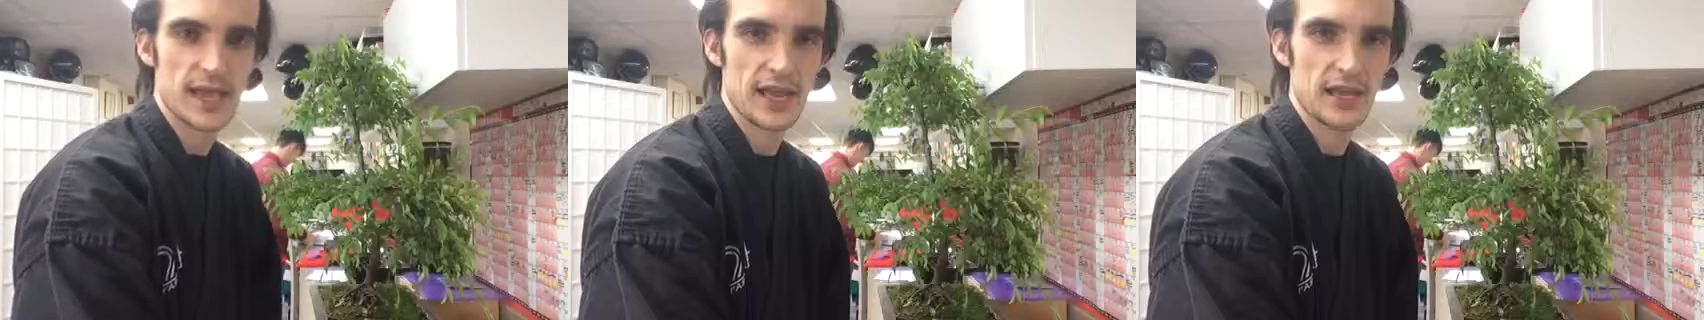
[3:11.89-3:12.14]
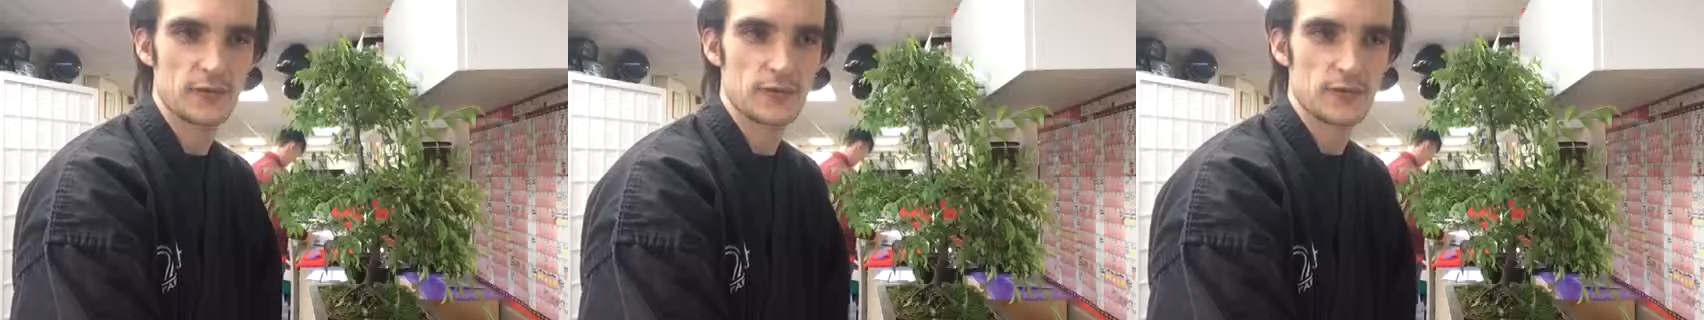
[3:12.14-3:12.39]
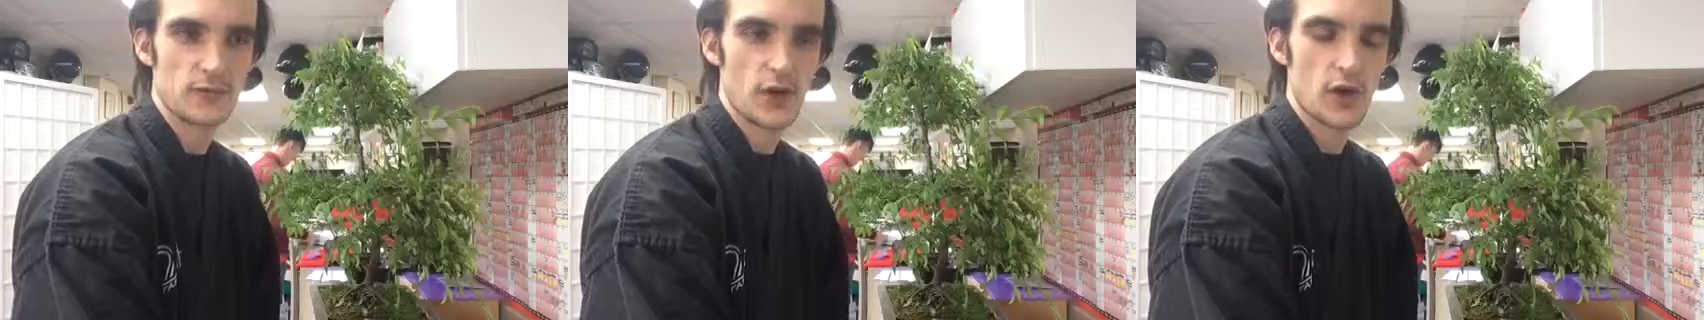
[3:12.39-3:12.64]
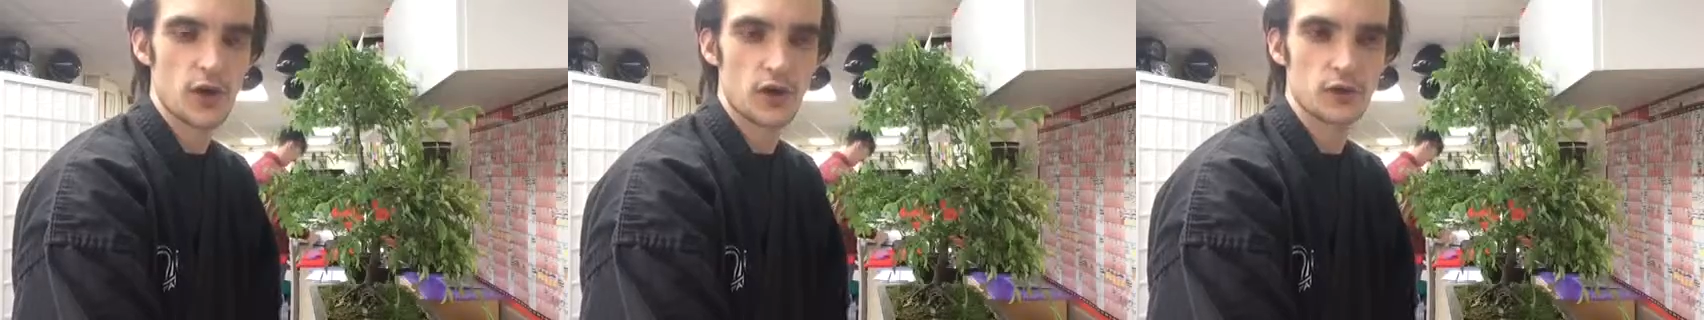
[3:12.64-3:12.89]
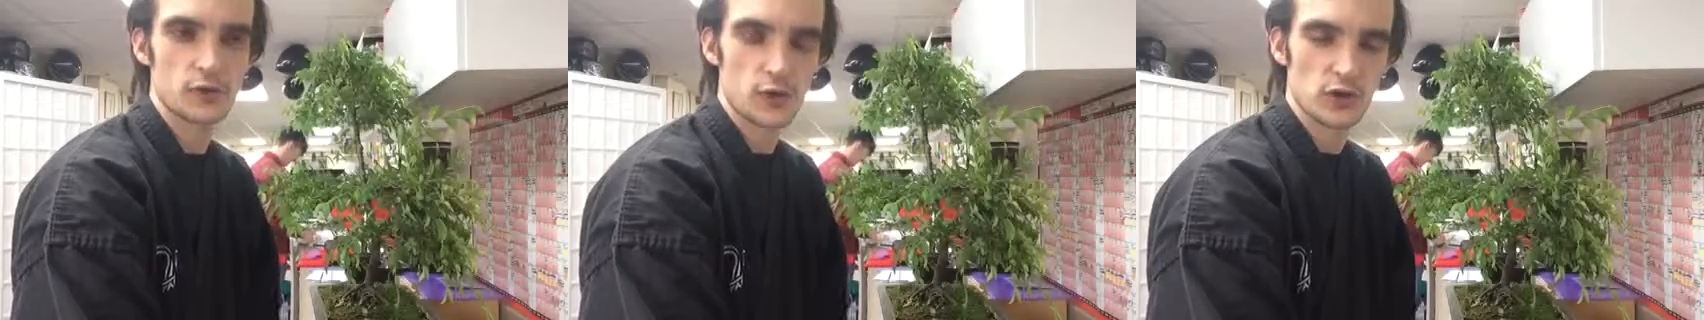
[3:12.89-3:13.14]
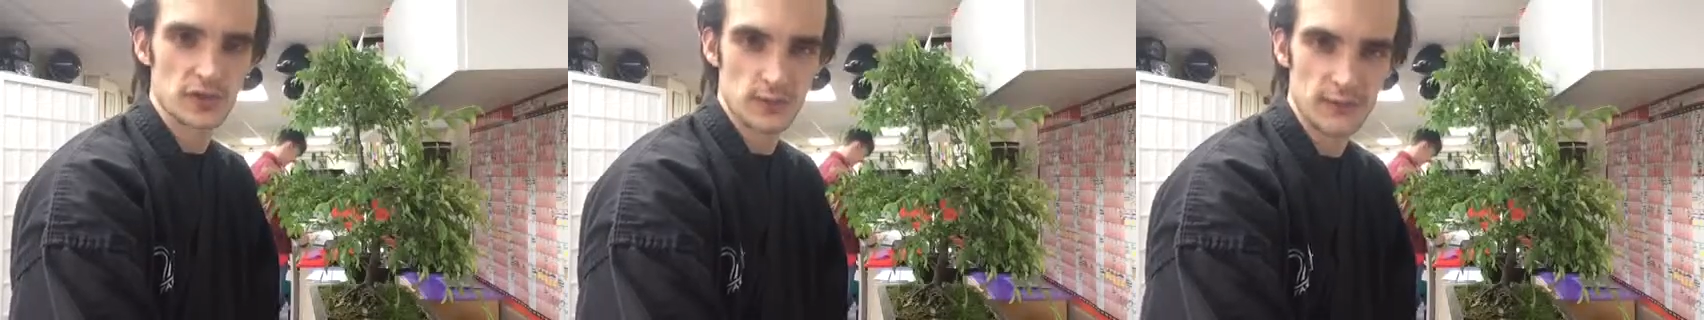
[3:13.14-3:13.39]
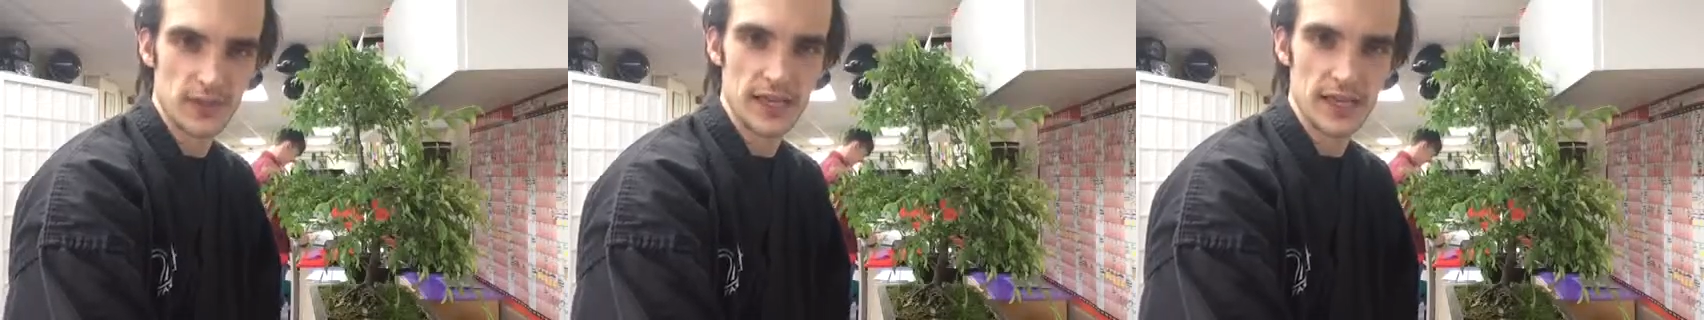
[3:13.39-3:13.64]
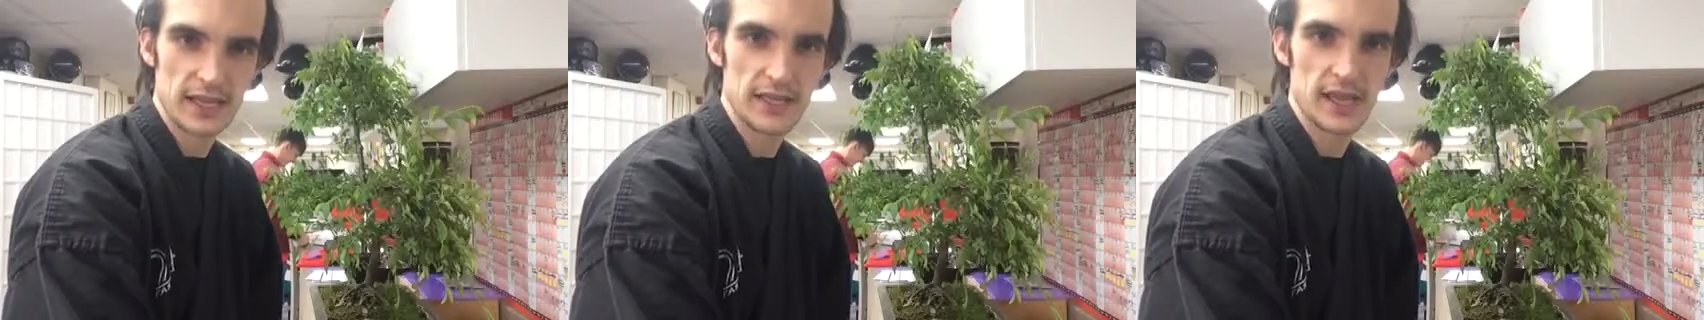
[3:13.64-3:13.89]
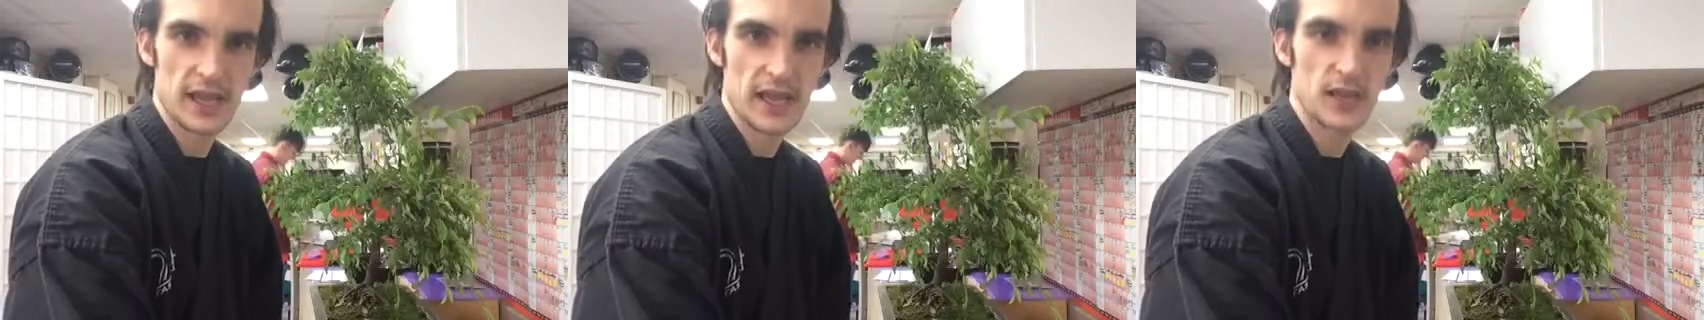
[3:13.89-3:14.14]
and if you've got something in there,